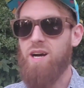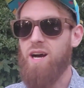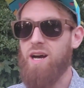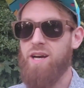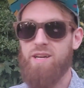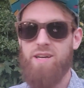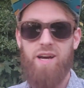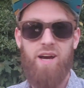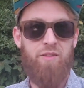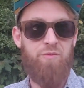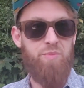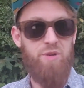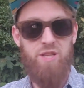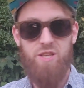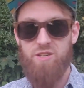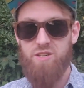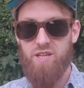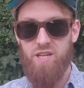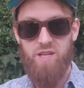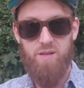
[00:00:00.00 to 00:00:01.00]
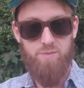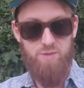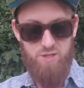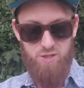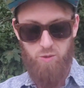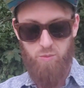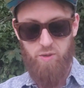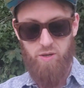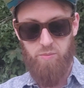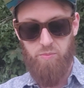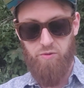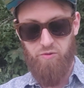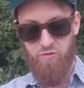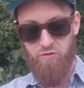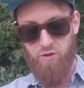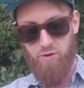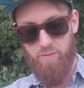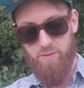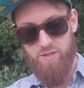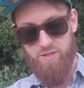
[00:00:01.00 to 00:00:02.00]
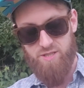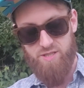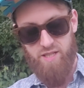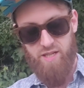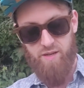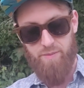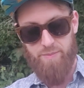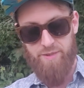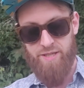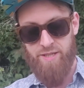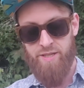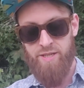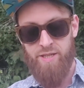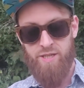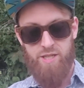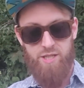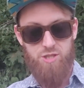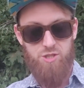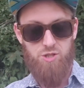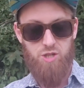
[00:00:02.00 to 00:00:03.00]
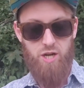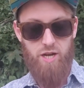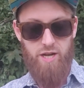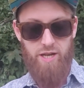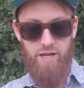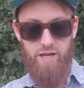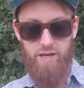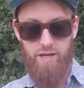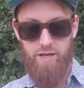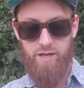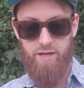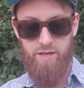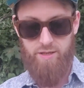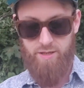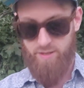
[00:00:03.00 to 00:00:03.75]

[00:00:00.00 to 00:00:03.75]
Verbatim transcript: I've been looking up so many perfumers that I've been trying to,